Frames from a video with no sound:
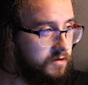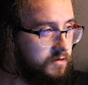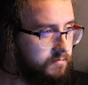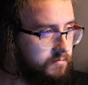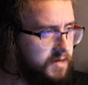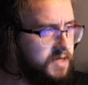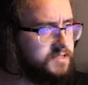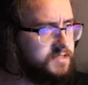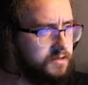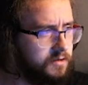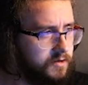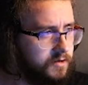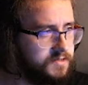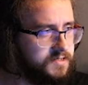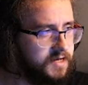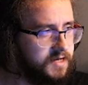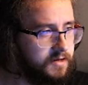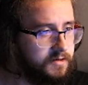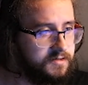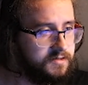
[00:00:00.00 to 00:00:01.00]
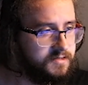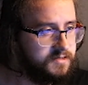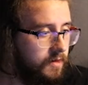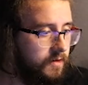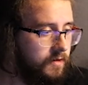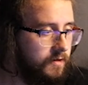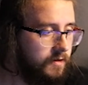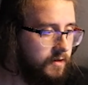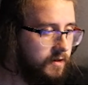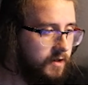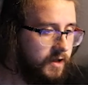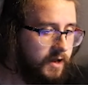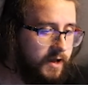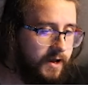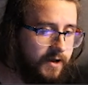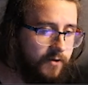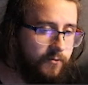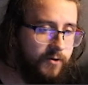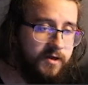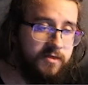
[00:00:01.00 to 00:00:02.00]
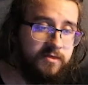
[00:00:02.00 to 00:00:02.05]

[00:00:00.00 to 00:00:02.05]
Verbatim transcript: Makes a lot of sense. Anyway,